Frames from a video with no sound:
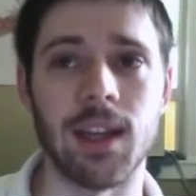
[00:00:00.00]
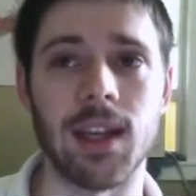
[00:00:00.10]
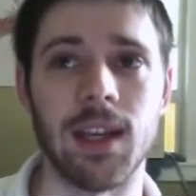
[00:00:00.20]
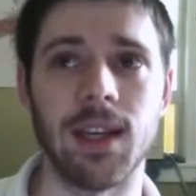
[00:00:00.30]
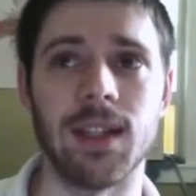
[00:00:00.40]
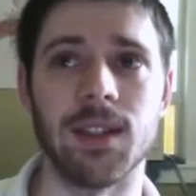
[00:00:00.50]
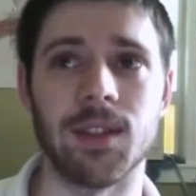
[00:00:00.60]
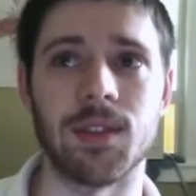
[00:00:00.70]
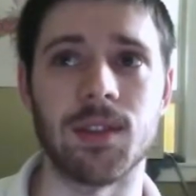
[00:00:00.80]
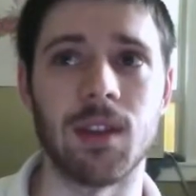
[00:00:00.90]

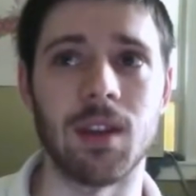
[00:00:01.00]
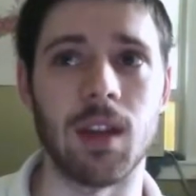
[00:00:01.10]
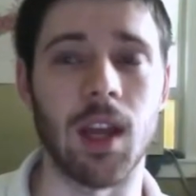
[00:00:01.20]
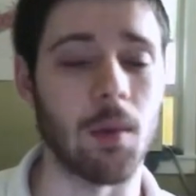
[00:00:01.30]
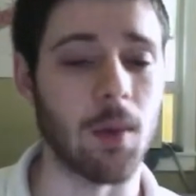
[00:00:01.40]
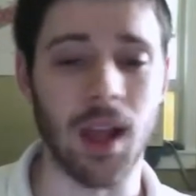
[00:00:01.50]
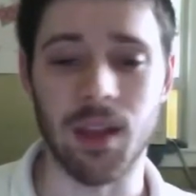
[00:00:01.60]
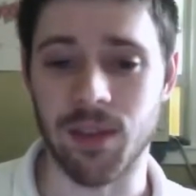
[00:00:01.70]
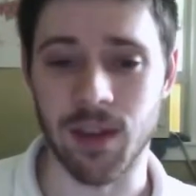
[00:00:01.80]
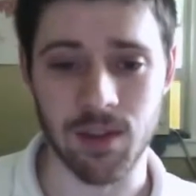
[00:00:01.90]
is
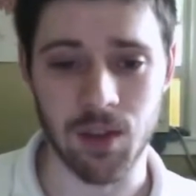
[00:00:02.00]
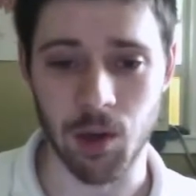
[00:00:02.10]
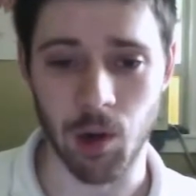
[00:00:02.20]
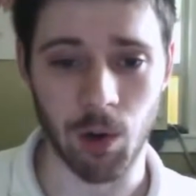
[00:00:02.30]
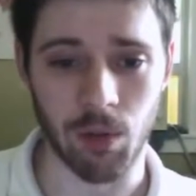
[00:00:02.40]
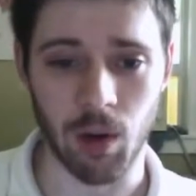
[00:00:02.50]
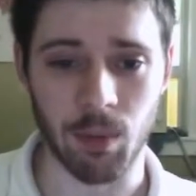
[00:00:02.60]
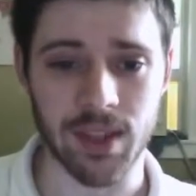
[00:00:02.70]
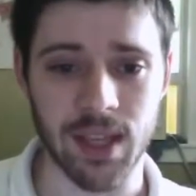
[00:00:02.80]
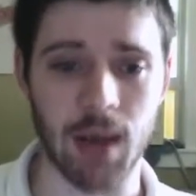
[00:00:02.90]
irrelevant to your overall
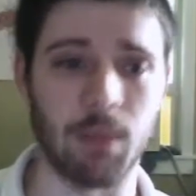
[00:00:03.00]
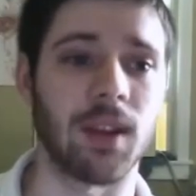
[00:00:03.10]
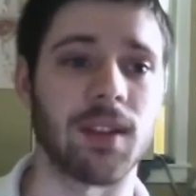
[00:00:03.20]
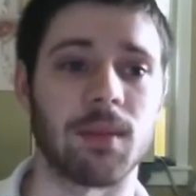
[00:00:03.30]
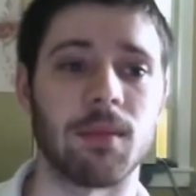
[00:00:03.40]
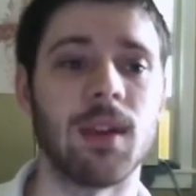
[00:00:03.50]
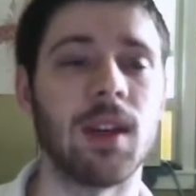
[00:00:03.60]
metabolism.